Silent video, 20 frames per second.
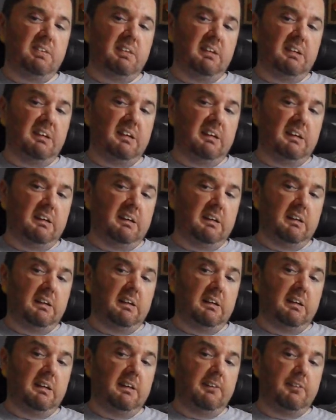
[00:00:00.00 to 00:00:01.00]
Yeah,
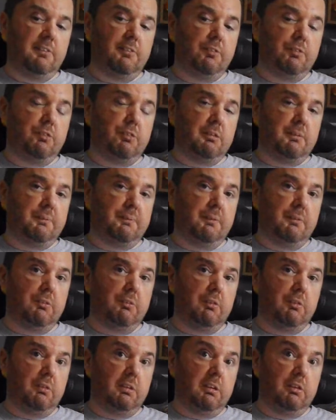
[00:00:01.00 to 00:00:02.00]
Japanese
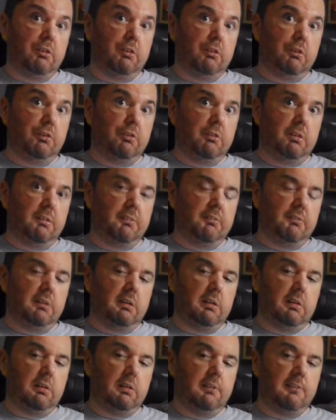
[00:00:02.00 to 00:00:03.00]
chocolate is usually really
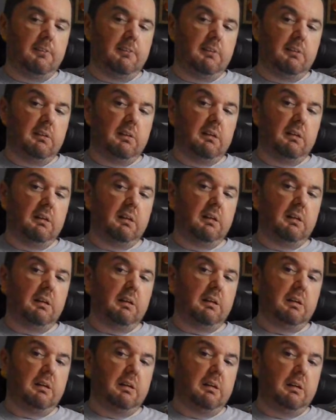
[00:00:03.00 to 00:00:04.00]
nice.
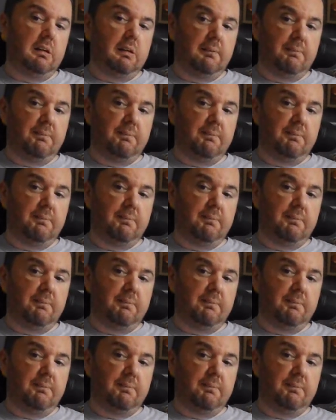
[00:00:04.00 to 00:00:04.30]
I'm